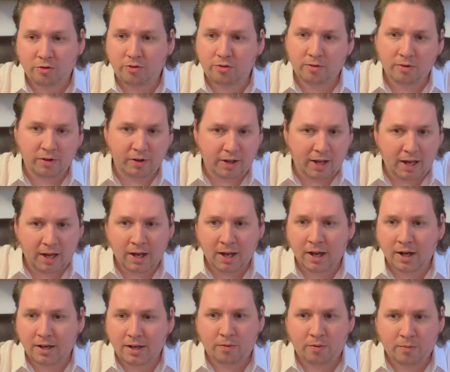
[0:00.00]
looking
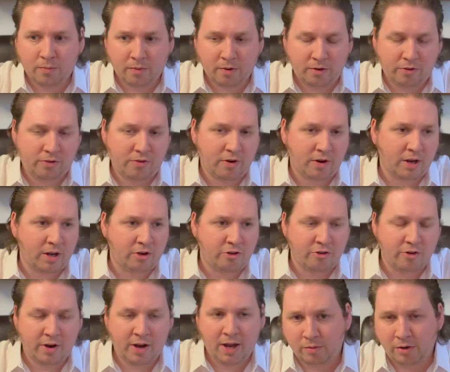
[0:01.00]
at reward
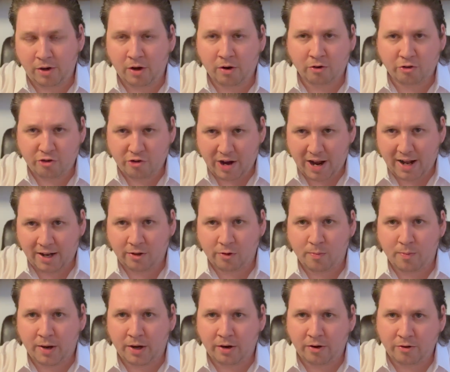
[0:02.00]
circuitry,
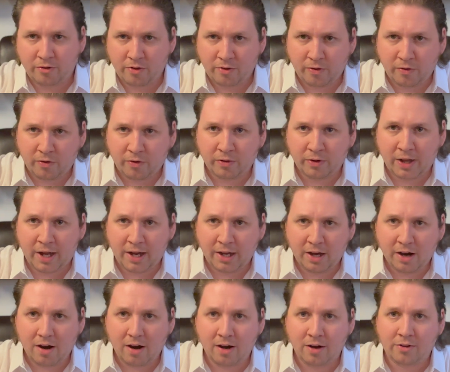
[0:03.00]
neurotransmitters, and the whole 9
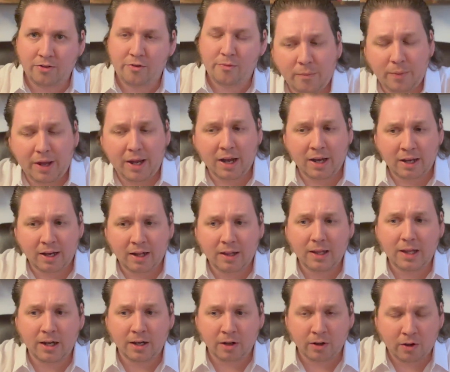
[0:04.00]
yards. We can
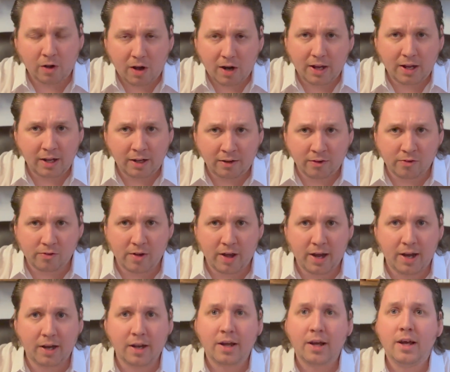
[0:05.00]
glean a lot of
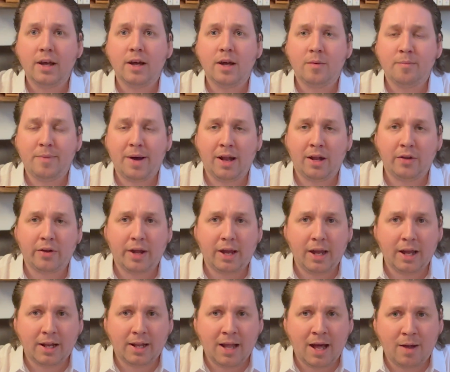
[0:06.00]
insight by
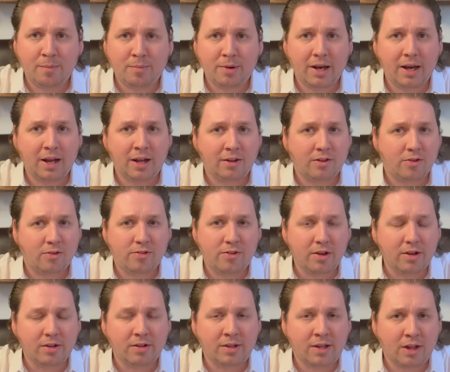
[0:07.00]
looking at that, but it
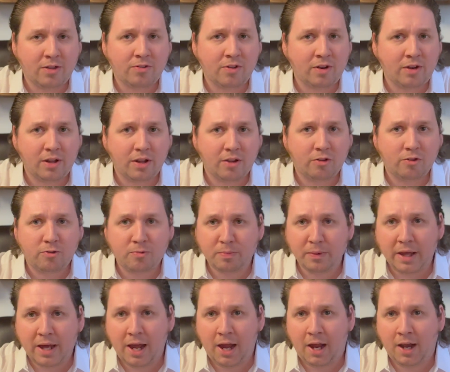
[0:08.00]
still doesn't
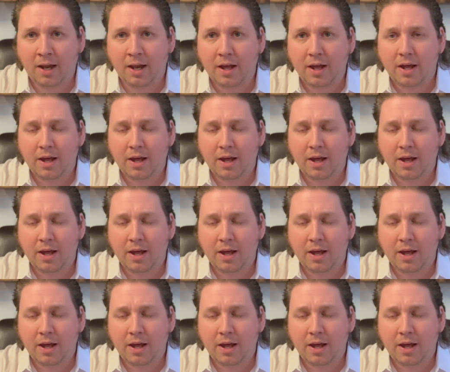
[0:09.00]
explain